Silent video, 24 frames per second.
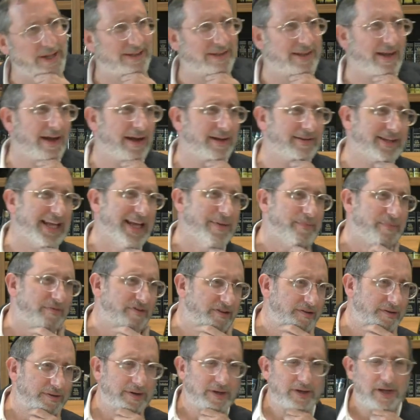bit
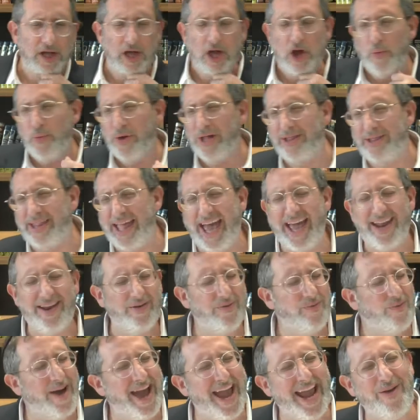deep. We
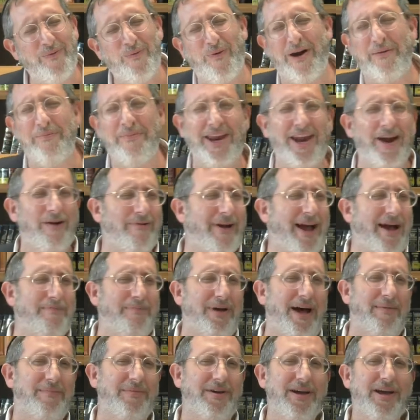said, wait 1 minute,
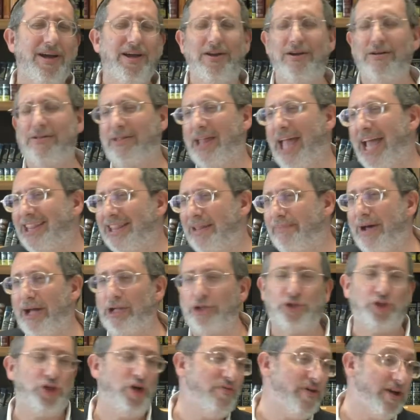Rambam. You're saying the Baal
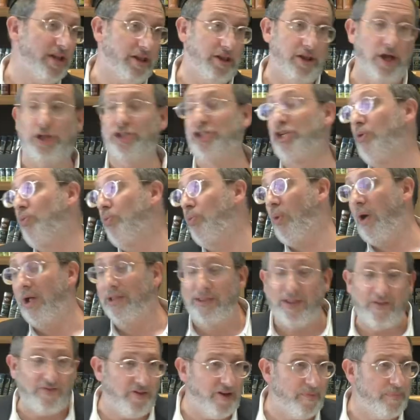Tshuva is such a
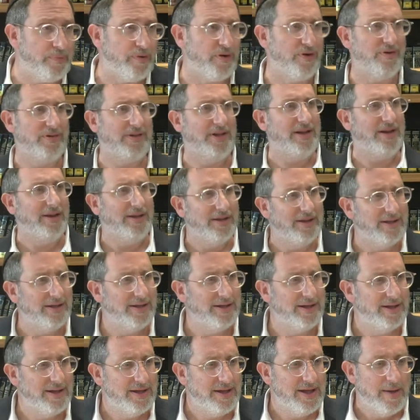wonderful person
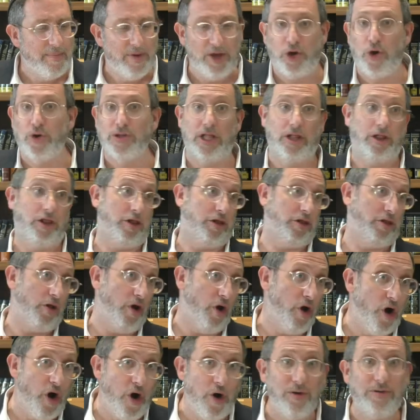because it's
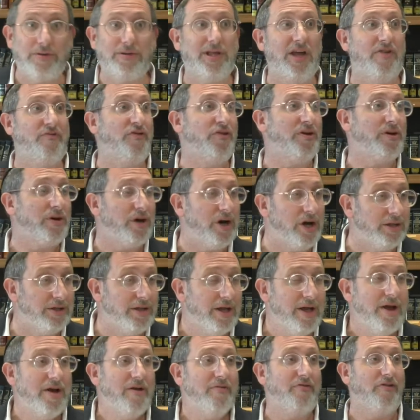so difficult
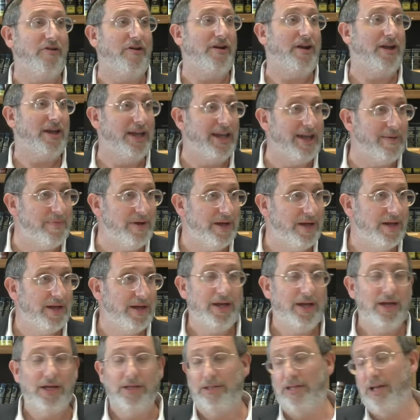for him
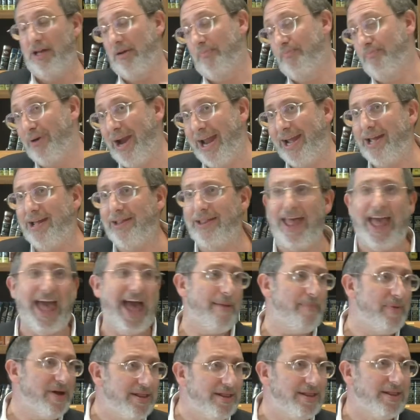to break his
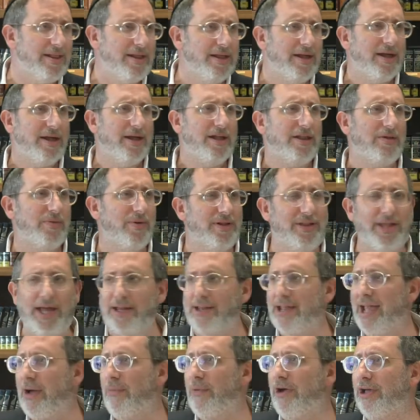habits? So he
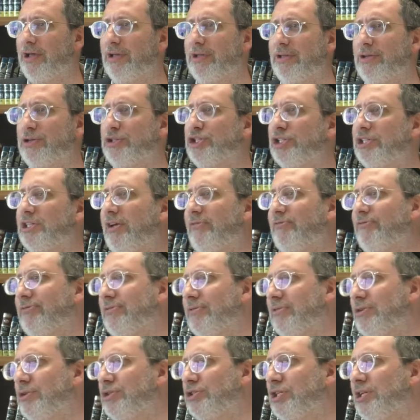said, yeah, well, you shouldn't
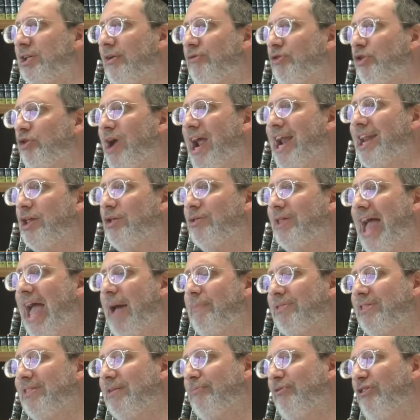have created those
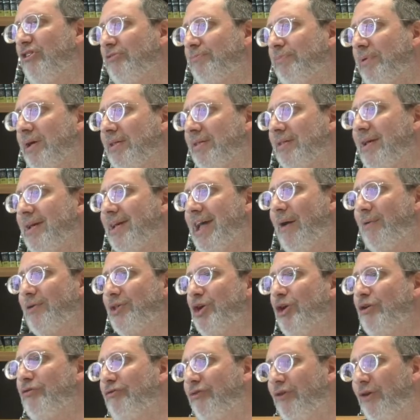habits in the first place. That was
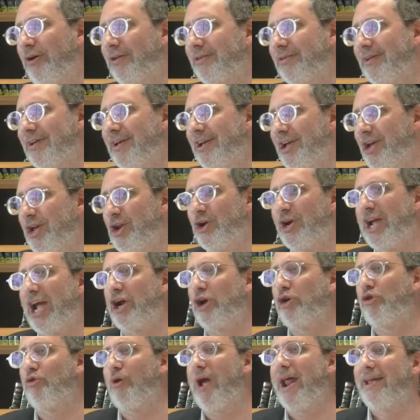your fault. You don't get
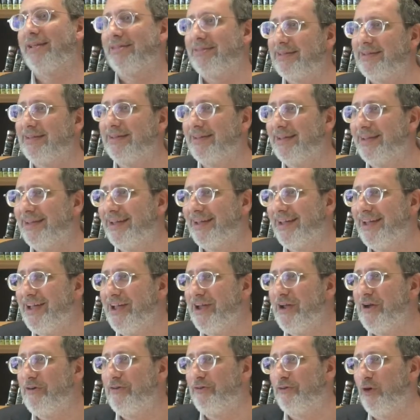credit
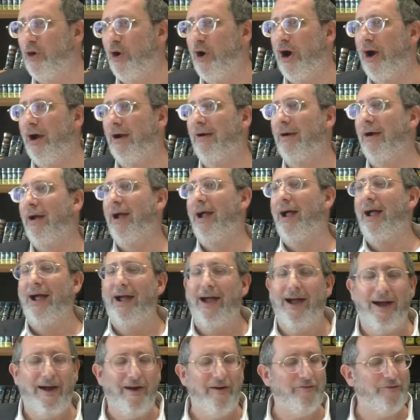for
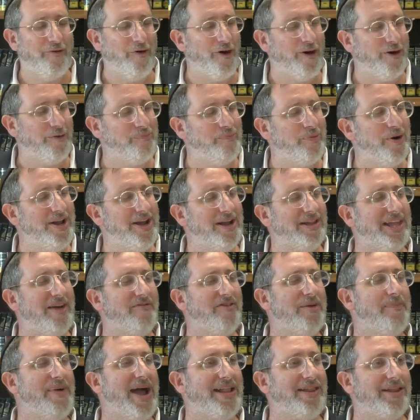putting yourself
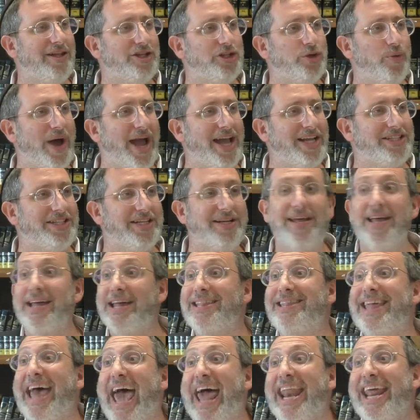in a bad situation.
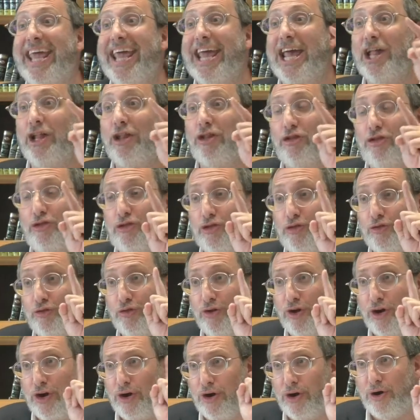That is
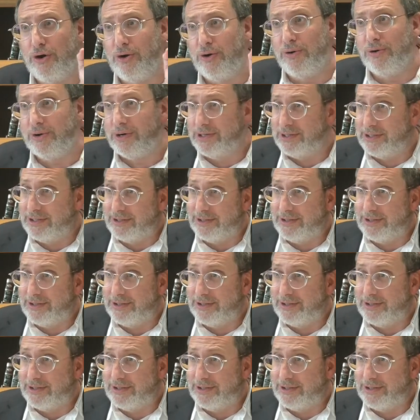true.